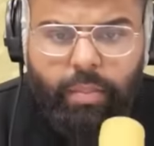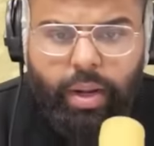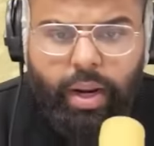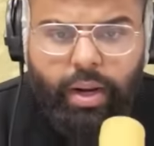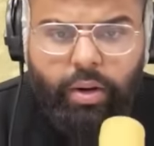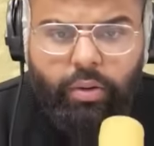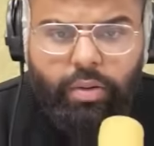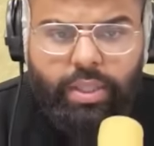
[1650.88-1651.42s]
but I
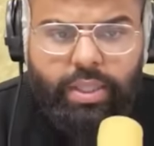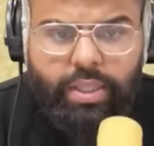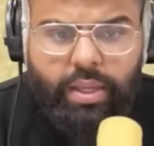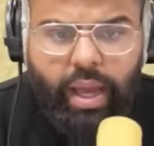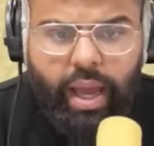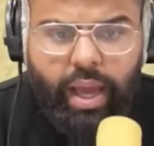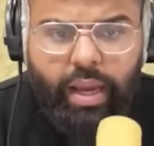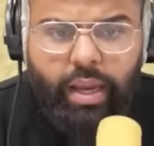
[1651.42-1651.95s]
don't
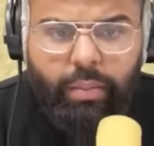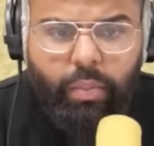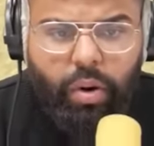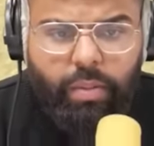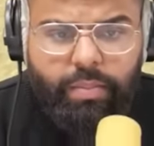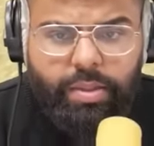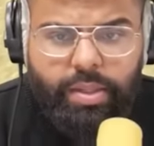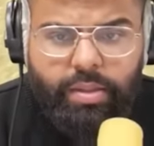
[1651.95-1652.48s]
see any
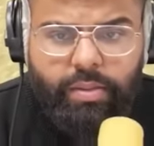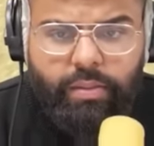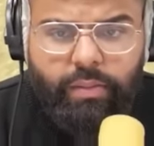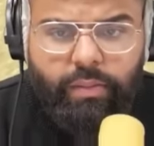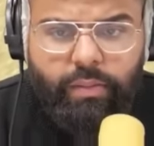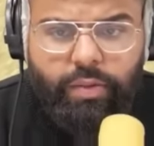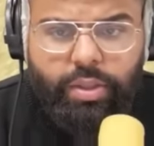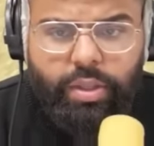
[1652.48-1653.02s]
mobs
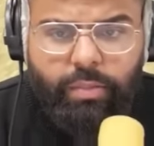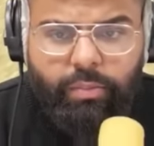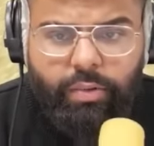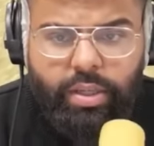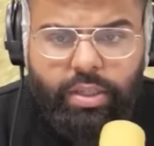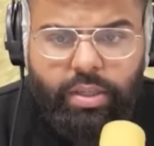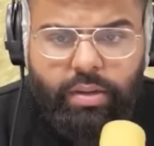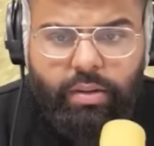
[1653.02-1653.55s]
for some right,
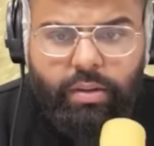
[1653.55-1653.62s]
reason. Honestly,